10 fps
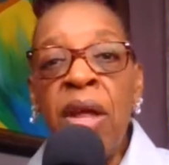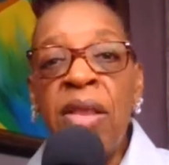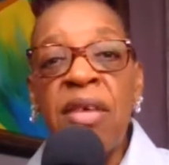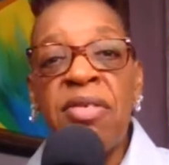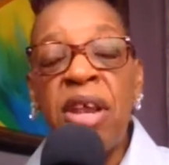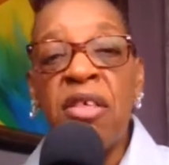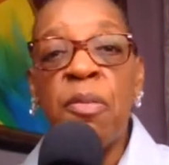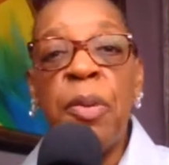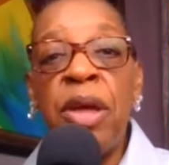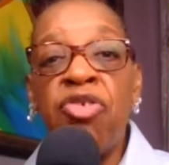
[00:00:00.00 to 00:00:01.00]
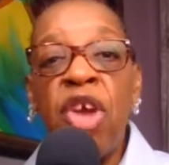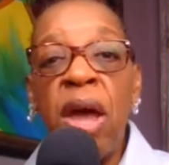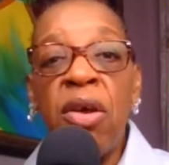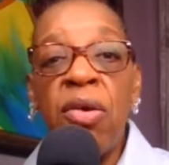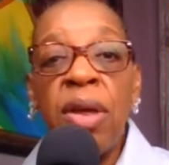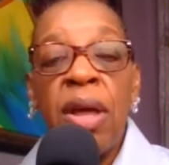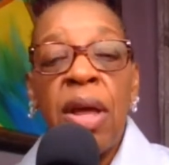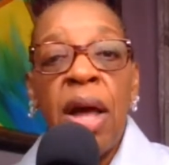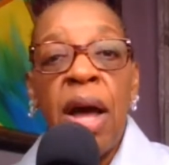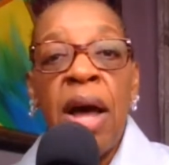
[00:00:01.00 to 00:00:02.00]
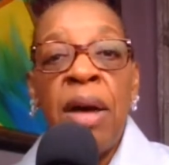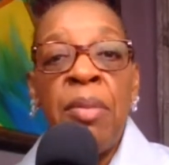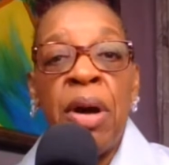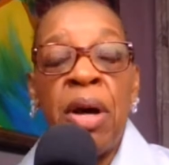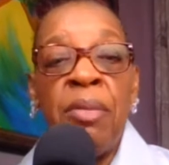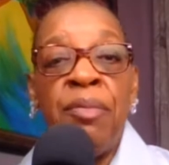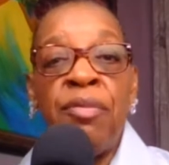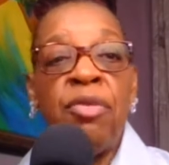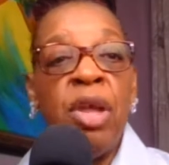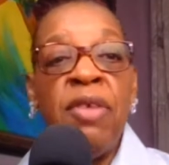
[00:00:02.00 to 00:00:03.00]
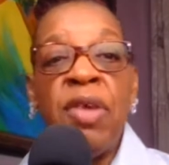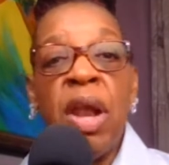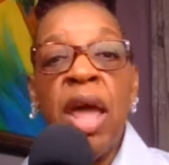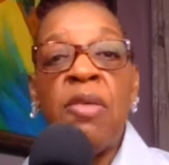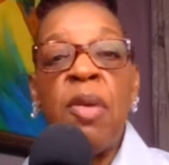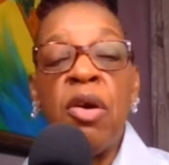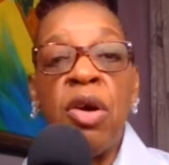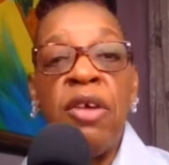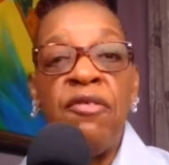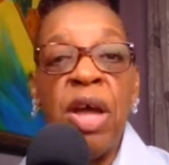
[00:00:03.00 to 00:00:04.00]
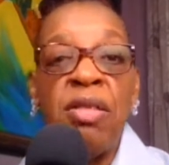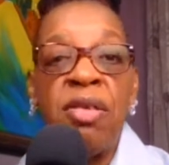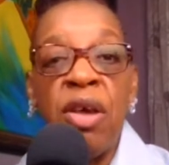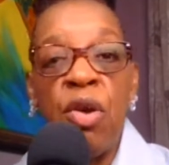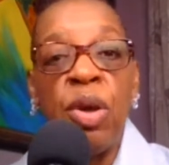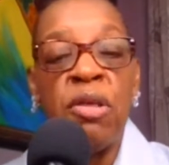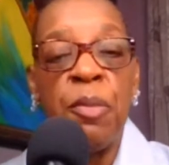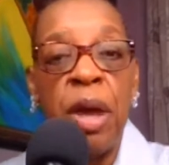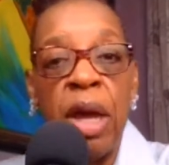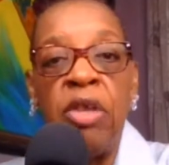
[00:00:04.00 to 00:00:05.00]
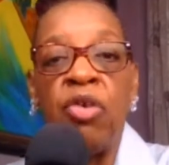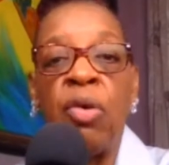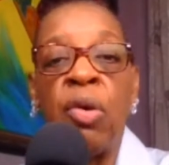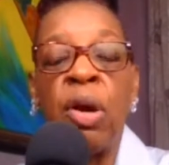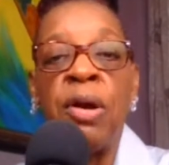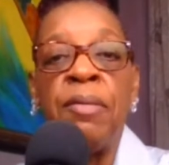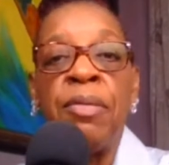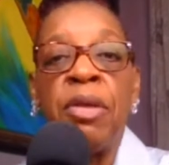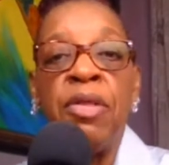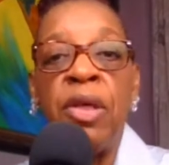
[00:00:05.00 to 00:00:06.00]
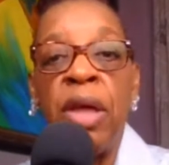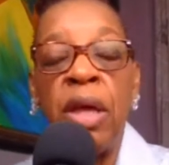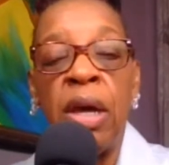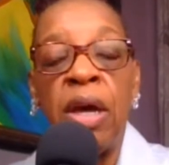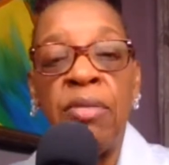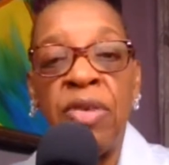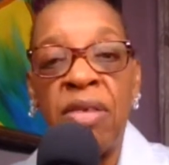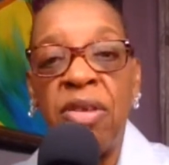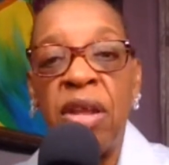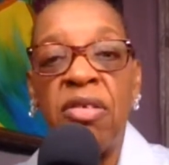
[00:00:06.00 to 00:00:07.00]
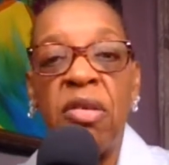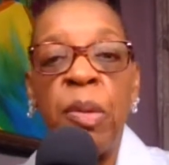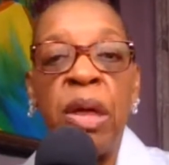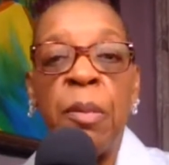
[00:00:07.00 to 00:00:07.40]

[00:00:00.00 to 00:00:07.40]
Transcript: Destiny Speak channel. I'm even like me on Yvette C. Owens' page or the Destiny Speak